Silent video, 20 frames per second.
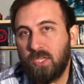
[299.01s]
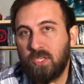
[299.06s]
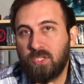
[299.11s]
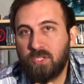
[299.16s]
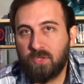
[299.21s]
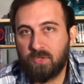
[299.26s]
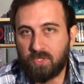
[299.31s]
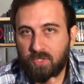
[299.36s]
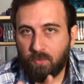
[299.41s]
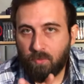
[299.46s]

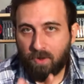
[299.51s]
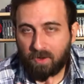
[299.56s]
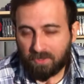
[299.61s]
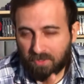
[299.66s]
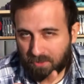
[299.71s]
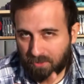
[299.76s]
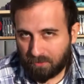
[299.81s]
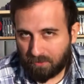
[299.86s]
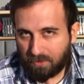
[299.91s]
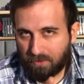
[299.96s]
So she walked
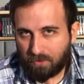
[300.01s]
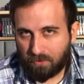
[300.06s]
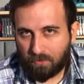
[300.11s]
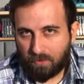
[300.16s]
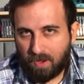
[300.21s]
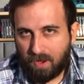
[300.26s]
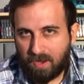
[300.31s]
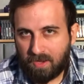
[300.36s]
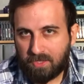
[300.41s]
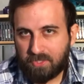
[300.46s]
into her
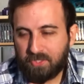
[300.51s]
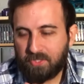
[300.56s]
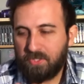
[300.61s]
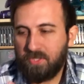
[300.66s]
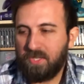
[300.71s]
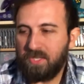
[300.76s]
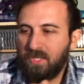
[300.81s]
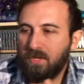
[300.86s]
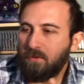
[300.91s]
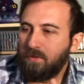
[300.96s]
garage,
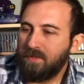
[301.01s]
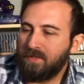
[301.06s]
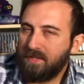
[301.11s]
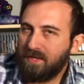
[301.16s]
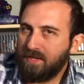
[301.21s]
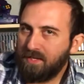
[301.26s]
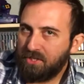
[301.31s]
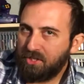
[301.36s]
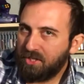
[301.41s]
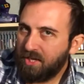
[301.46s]
and there was
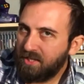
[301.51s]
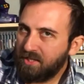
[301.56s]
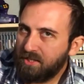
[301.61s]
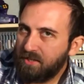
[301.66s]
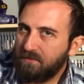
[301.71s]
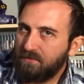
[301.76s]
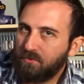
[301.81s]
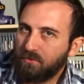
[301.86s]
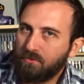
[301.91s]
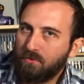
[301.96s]
a chest
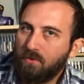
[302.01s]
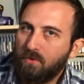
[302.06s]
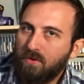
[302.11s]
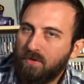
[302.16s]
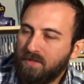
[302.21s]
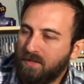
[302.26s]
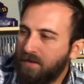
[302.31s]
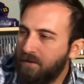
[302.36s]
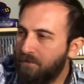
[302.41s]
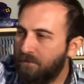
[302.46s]
of
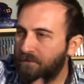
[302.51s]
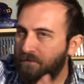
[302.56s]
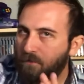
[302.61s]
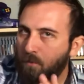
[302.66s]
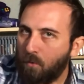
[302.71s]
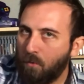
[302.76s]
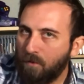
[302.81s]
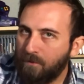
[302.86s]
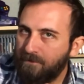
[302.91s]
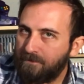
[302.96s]
drawers, like
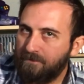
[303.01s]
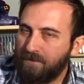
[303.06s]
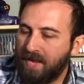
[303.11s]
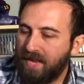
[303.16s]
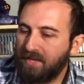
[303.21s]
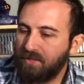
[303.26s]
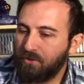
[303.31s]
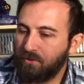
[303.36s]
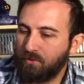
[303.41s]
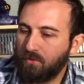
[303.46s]
four
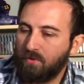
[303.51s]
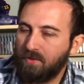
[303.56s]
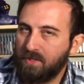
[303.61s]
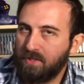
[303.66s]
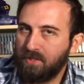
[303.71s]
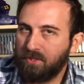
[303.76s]
fat drawers.